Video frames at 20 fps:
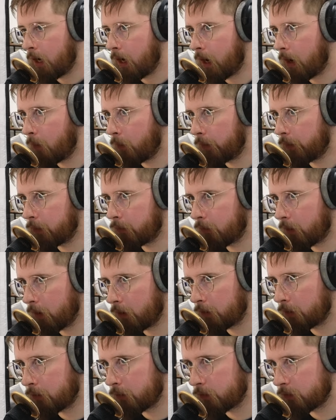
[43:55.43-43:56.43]
i want to
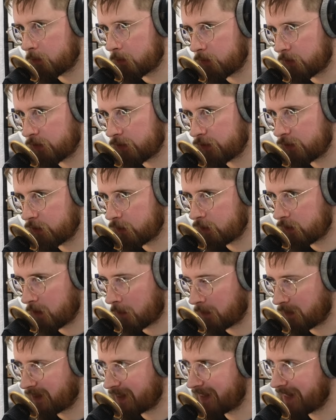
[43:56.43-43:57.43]
run through some
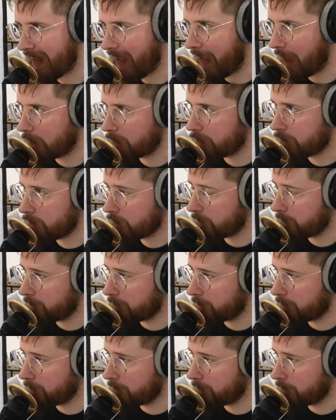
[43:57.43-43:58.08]
some stats